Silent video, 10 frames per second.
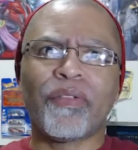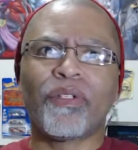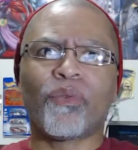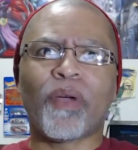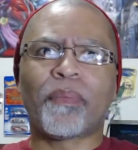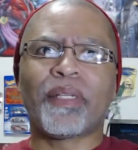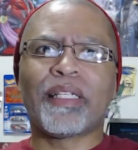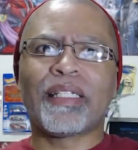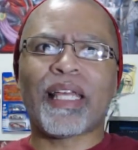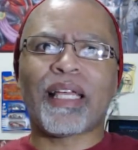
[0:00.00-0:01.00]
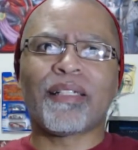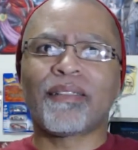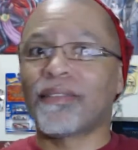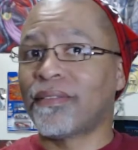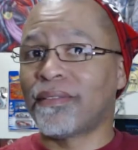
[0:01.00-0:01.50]
never used a weapon in his days.
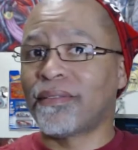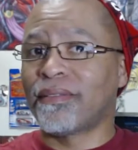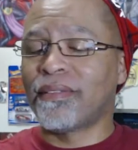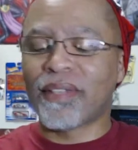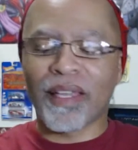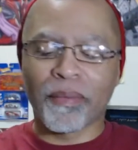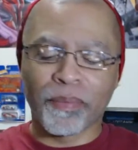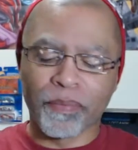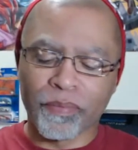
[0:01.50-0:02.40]
Okay?